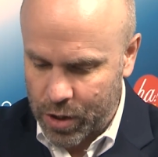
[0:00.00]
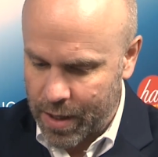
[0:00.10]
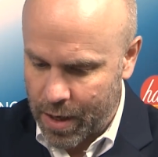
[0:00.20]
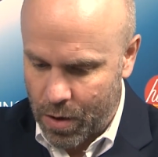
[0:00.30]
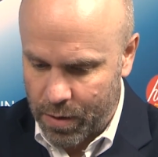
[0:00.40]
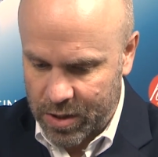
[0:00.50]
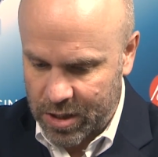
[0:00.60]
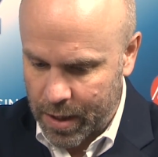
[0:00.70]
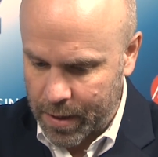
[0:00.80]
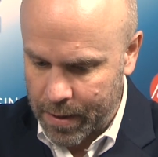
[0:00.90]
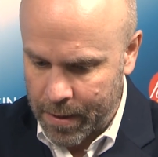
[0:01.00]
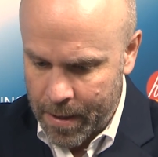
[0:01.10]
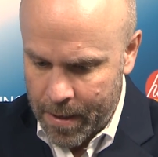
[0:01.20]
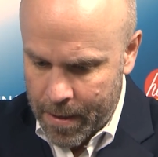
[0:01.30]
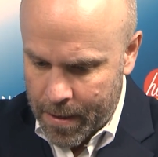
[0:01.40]
And then all of a sudden,
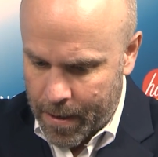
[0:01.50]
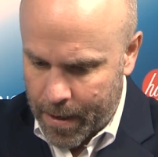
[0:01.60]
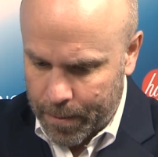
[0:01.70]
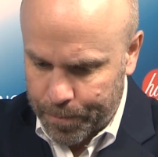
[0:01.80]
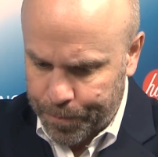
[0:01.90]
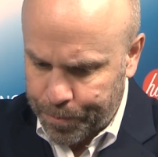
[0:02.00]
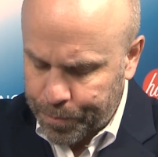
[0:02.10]
um,